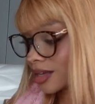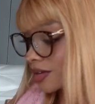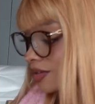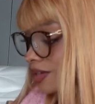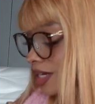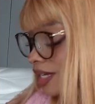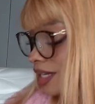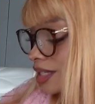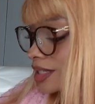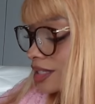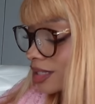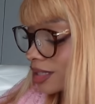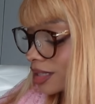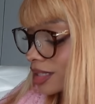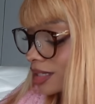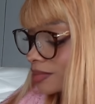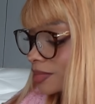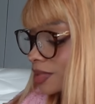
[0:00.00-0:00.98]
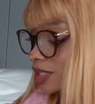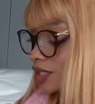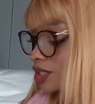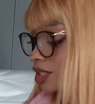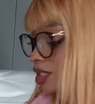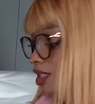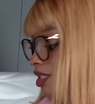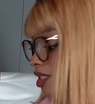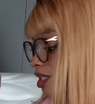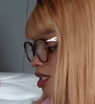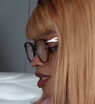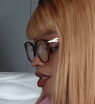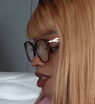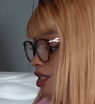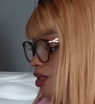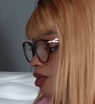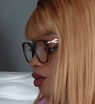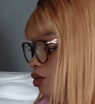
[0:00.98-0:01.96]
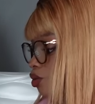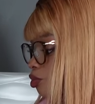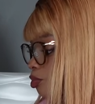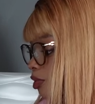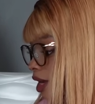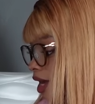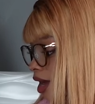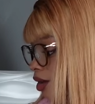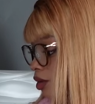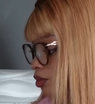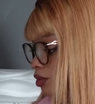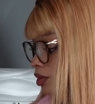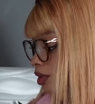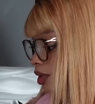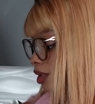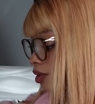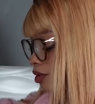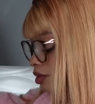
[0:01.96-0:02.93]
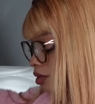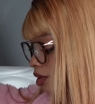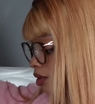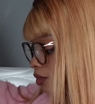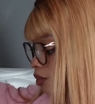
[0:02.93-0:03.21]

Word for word: Okay, let me just scoop out literally